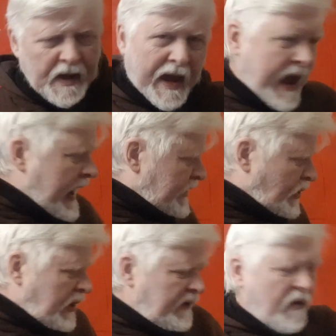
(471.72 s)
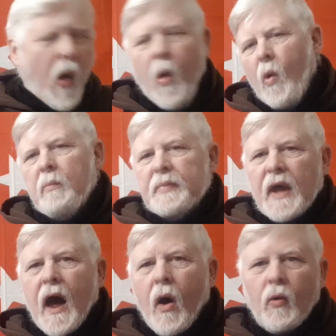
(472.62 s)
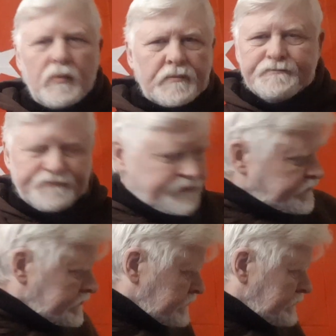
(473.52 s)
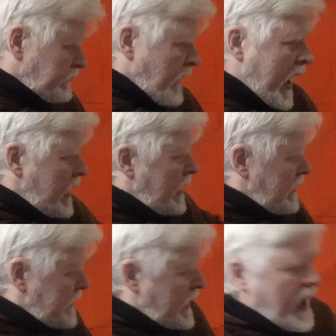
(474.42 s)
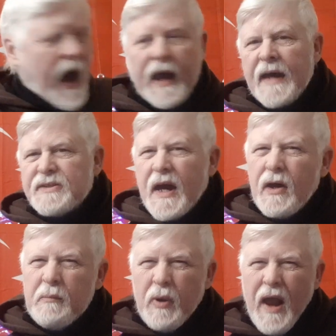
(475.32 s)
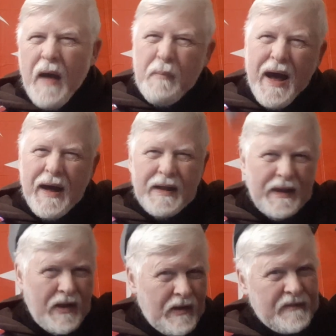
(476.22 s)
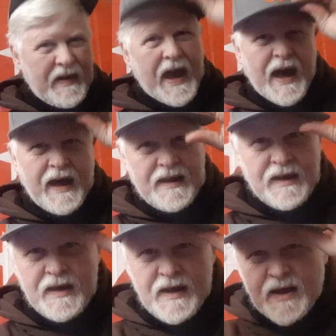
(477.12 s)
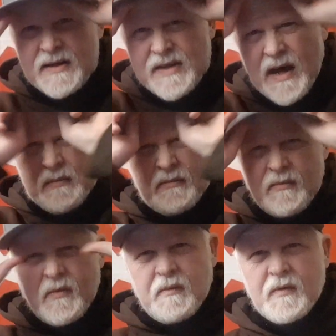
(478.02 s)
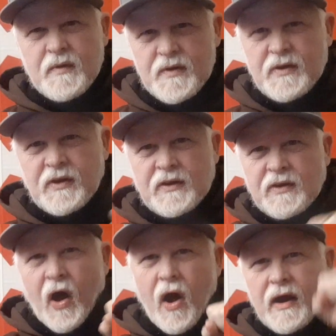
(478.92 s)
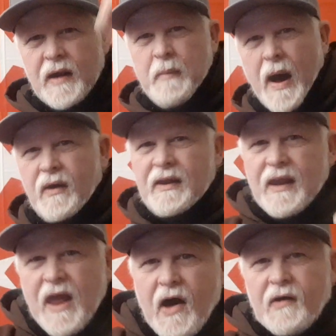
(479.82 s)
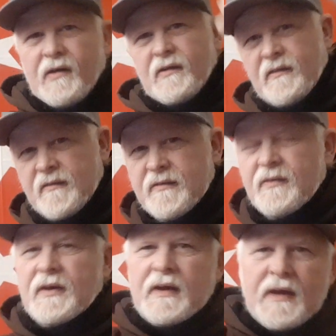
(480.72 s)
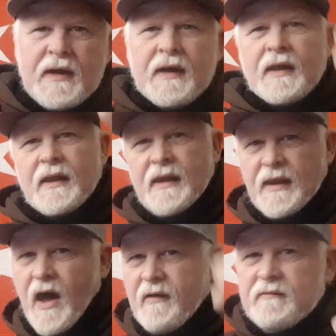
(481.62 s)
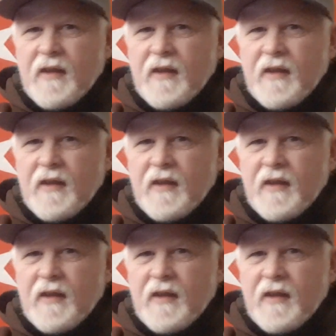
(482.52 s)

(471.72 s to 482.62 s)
candle of hope down. And I guess I'm going to put on my love hat because I'm talking about love. Love,